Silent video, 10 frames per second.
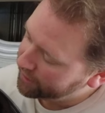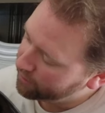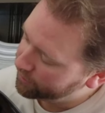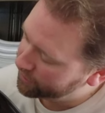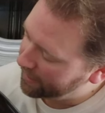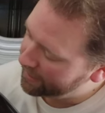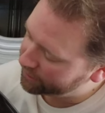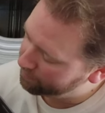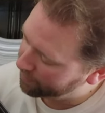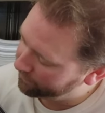here, which is
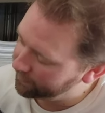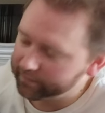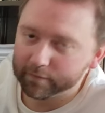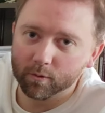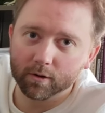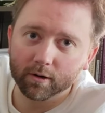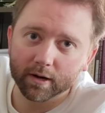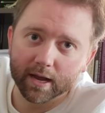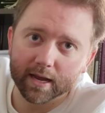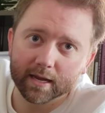actually perfect
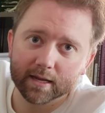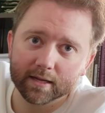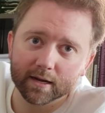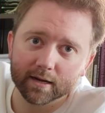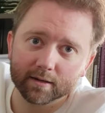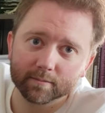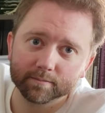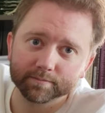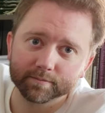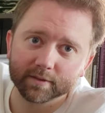for a,
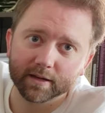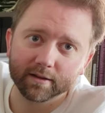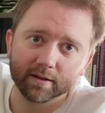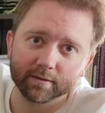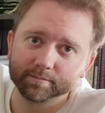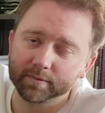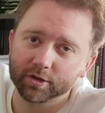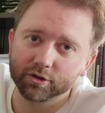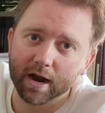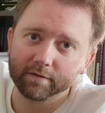um, like a,
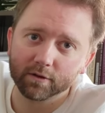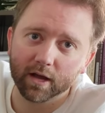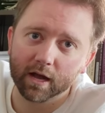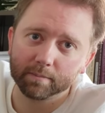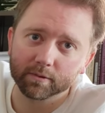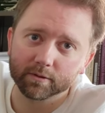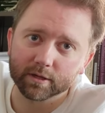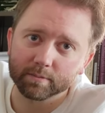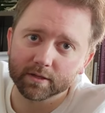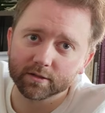a travel cup or
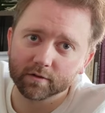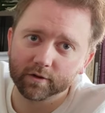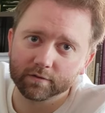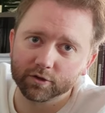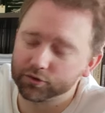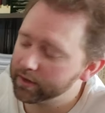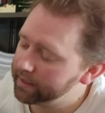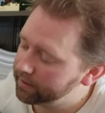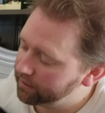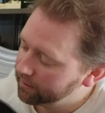something. So if you have a
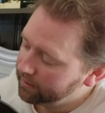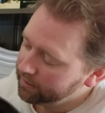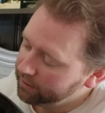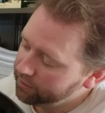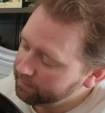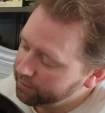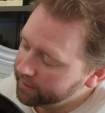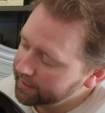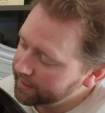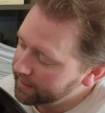drink, you can put
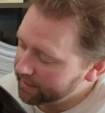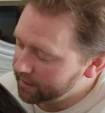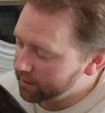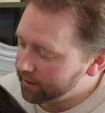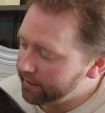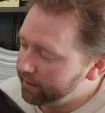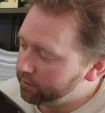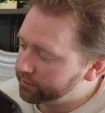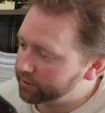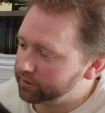it in here and
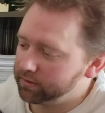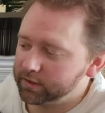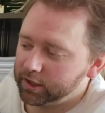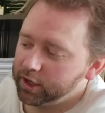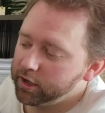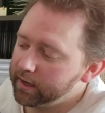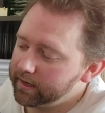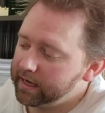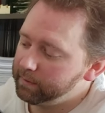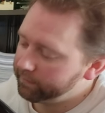it'll secure it
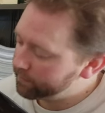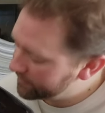and keep it from